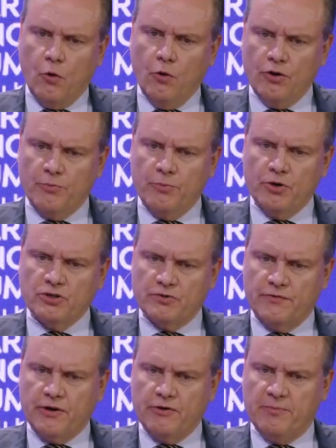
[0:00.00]
order book is
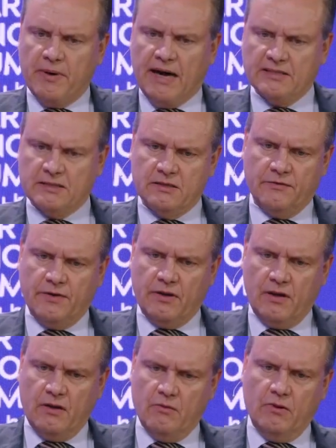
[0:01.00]
very positive.
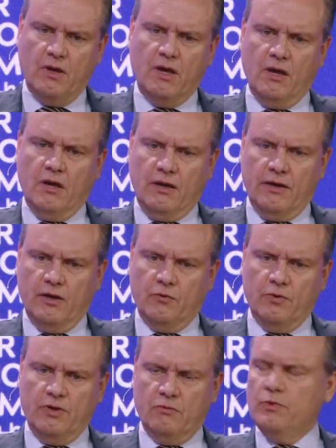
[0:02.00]
And you know,
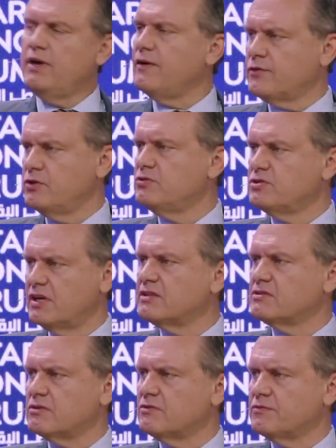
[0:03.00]
we have two
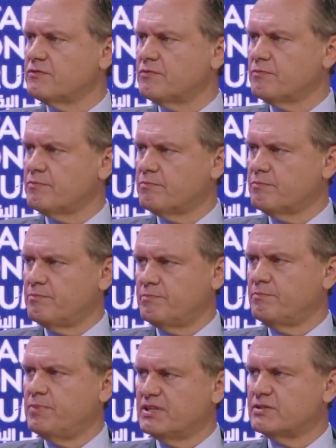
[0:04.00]
sets of
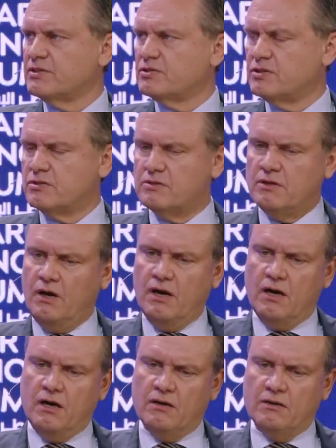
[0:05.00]
businesses.
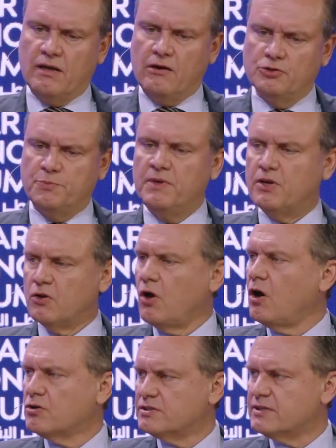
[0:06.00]
Those being
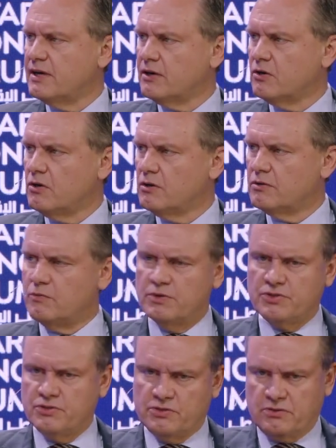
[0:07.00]
long cycle,
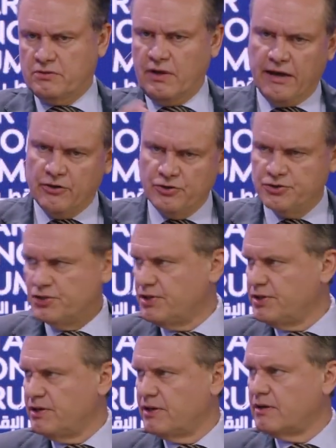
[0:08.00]
which is
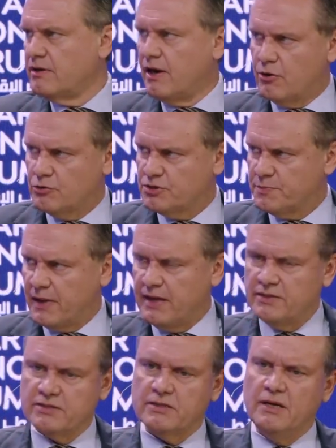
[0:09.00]
energy and
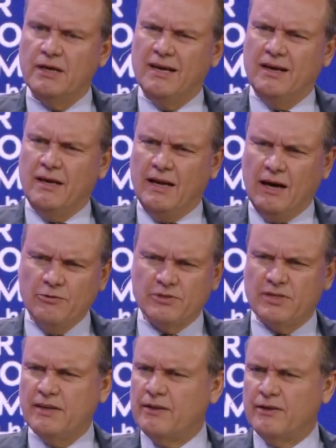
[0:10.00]
aerospace. And I would
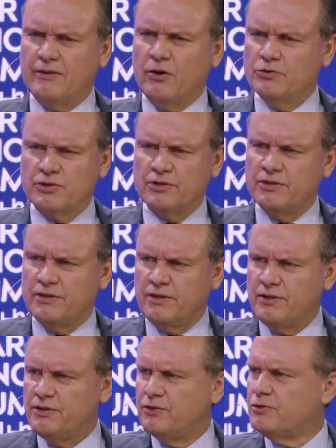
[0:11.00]
say that those
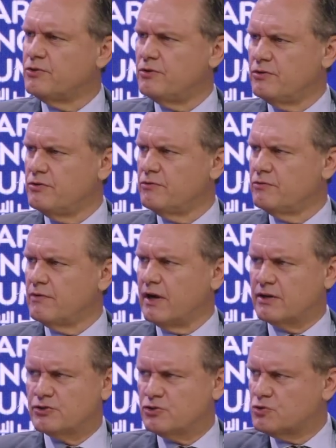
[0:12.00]
continue to do
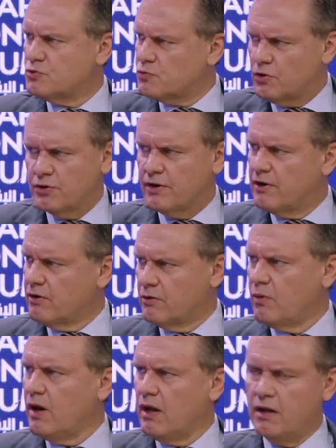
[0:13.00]
extraordinarily
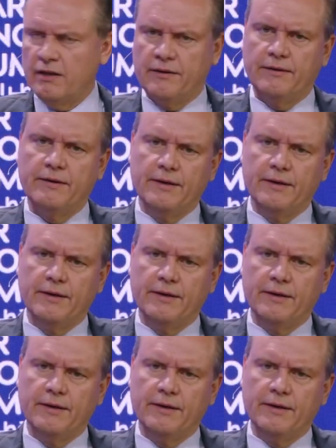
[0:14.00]
well. And